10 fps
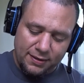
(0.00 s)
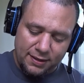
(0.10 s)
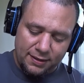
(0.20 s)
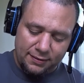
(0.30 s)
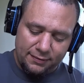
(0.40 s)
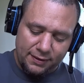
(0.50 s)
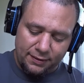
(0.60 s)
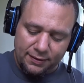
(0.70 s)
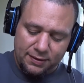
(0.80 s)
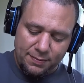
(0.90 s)
is that you
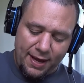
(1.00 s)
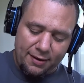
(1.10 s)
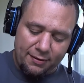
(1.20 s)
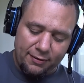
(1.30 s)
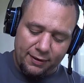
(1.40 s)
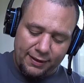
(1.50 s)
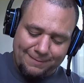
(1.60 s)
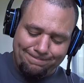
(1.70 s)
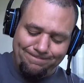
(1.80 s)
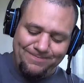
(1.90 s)
know this battery really.